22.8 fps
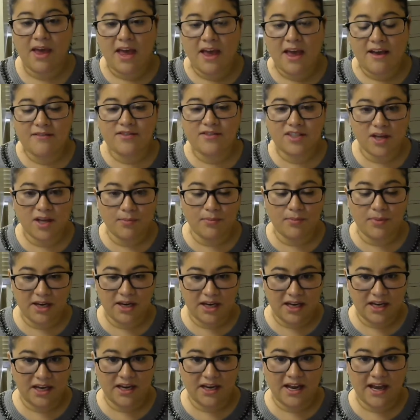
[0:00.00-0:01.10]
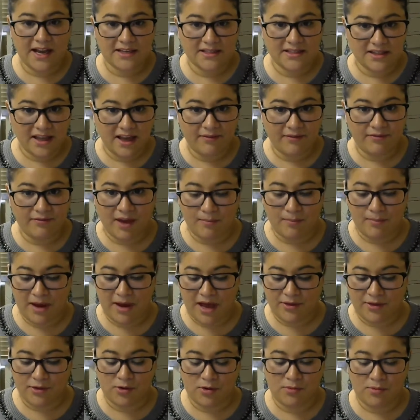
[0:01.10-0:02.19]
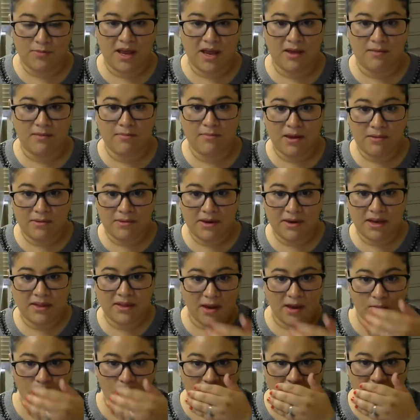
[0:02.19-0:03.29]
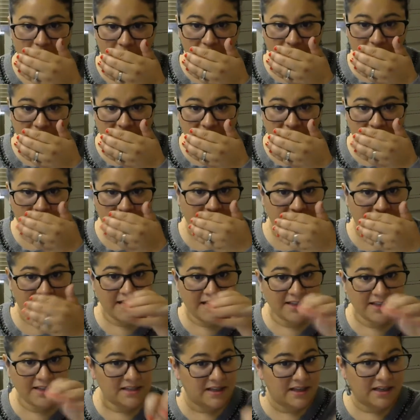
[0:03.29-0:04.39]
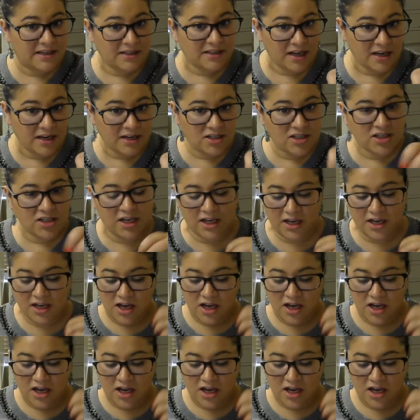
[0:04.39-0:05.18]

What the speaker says: if somebody has left that bathroom and maybe they were coughing on their hands and then touched it,